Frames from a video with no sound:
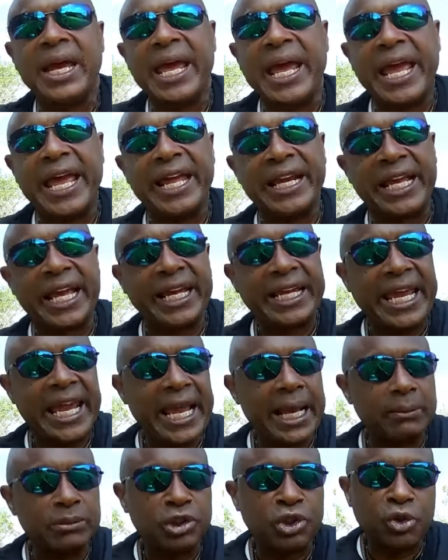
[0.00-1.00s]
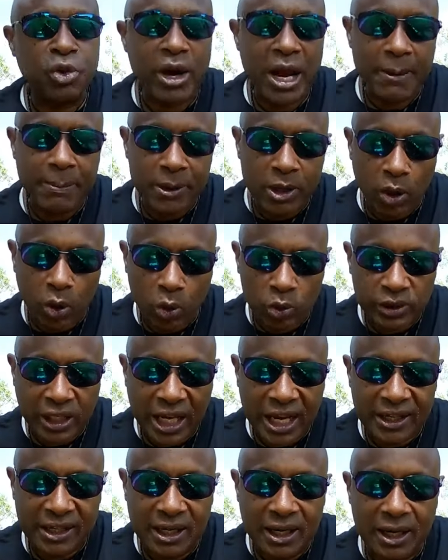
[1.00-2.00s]
and at
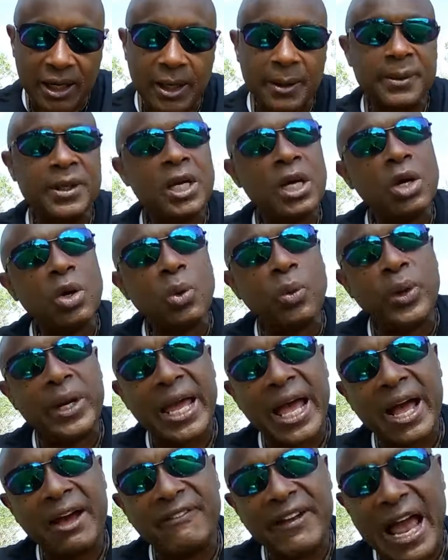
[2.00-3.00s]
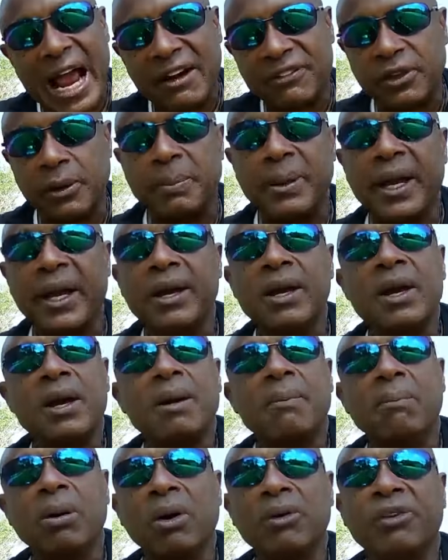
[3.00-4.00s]
camscrappiehole.com, we have Afterpay.
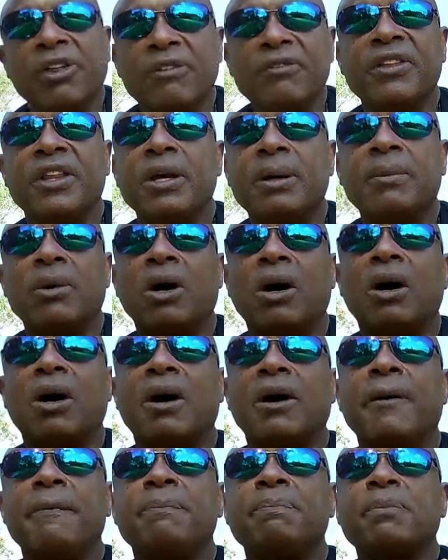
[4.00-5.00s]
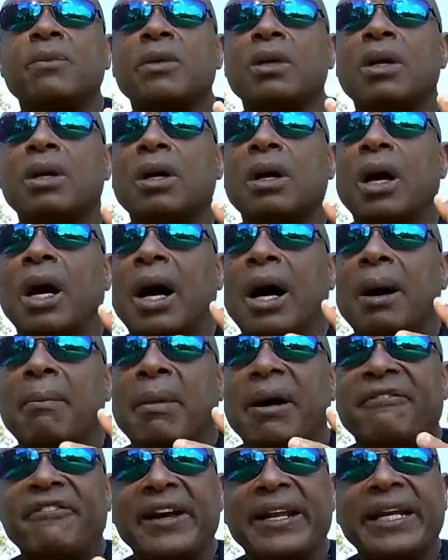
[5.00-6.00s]
Both of them are uh,
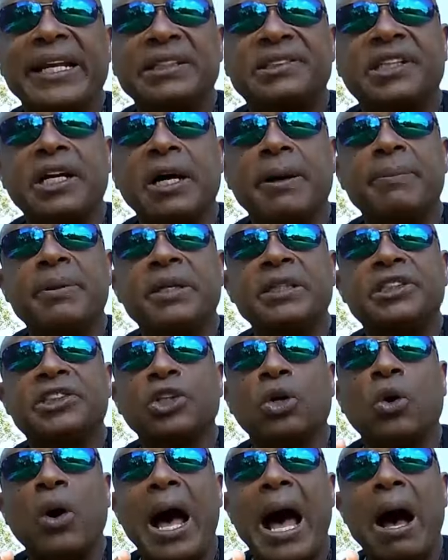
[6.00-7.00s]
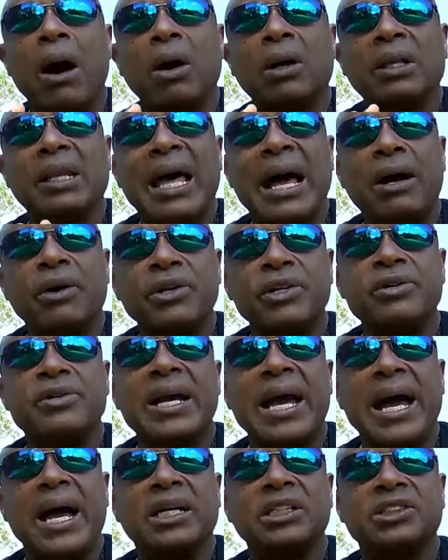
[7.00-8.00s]
my finance company, so I'll allow you
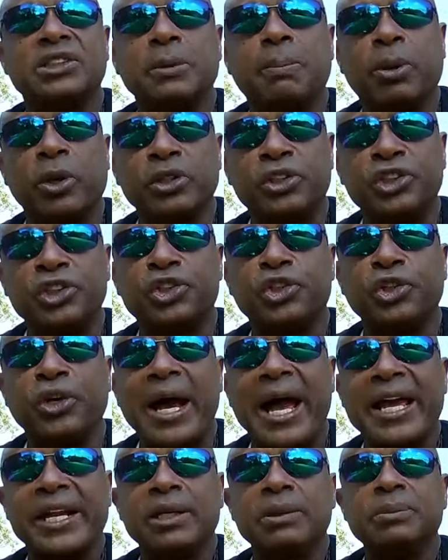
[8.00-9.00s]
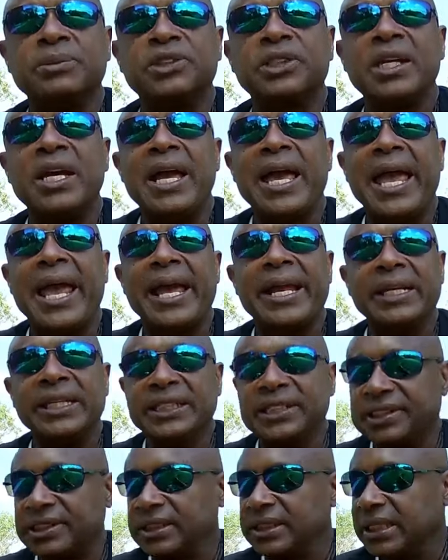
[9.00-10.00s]
guys to purchase your items. And
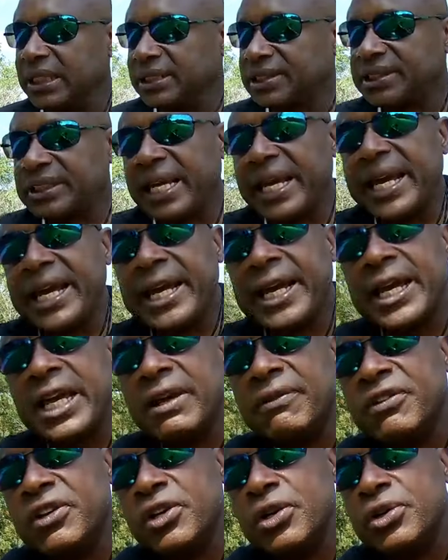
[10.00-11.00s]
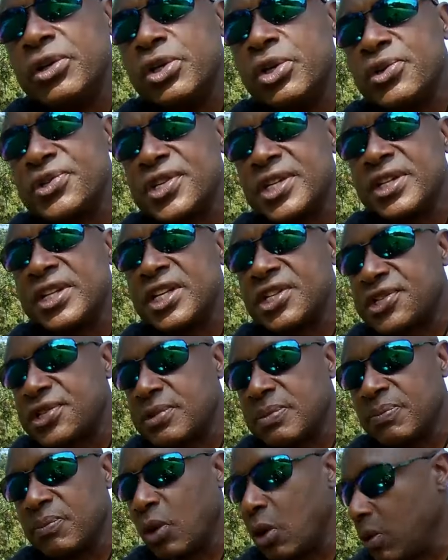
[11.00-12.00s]
listen, let's say if you're using this
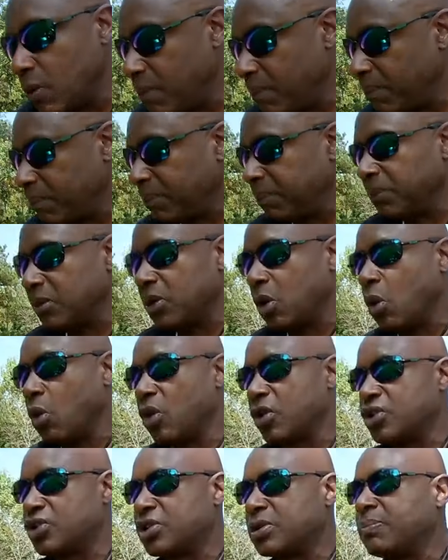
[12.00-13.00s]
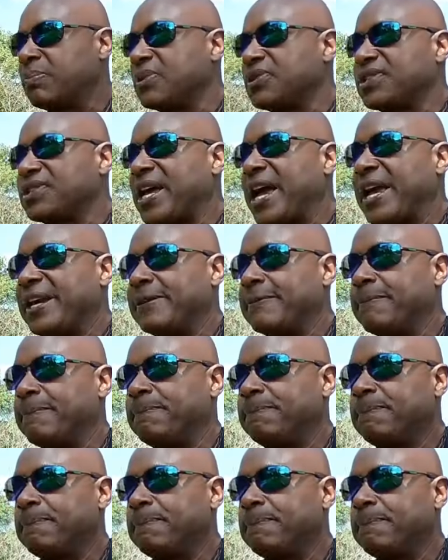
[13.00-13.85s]
orange Poseidon,